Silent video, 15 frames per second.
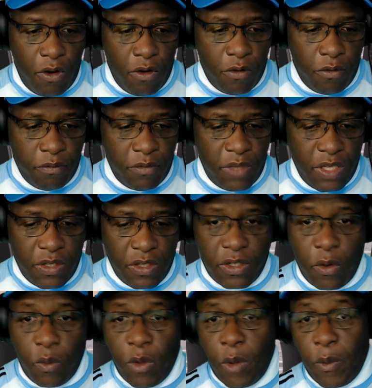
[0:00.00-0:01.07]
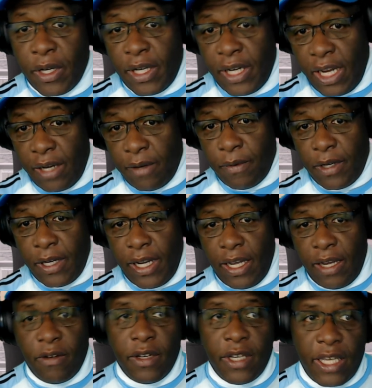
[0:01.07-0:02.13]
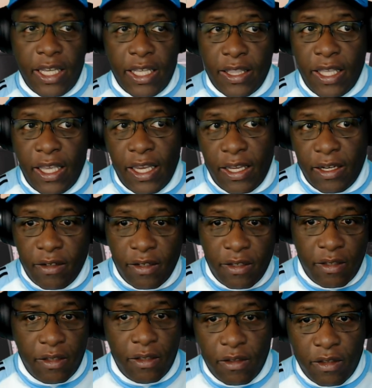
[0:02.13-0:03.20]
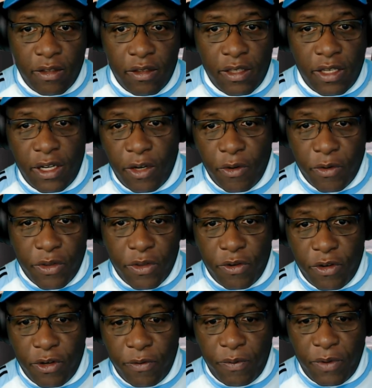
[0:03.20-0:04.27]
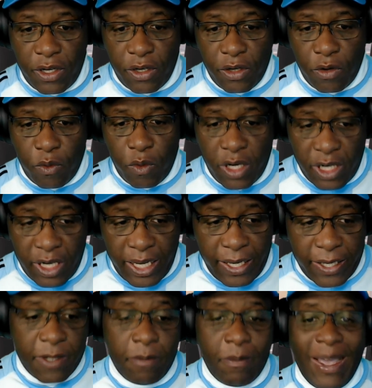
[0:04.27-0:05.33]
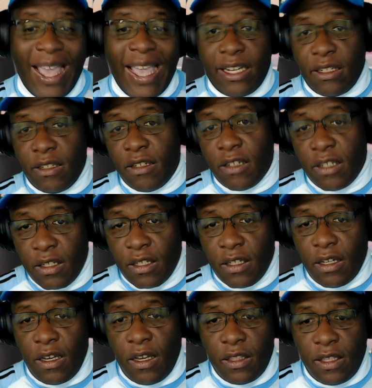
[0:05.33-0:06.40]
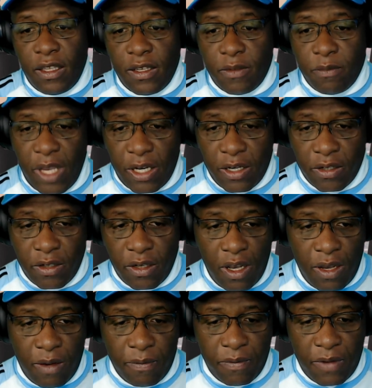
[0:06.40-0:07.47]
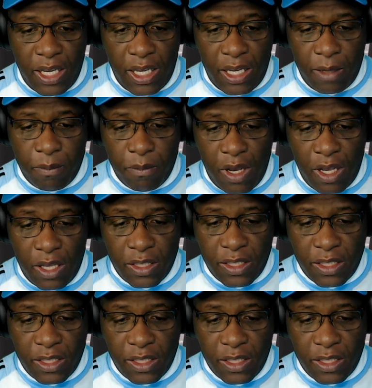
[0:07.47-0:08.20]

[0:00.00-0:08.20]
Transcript: So this is where we're going to end for now. And then in our third video, we're going to expand on this matter of a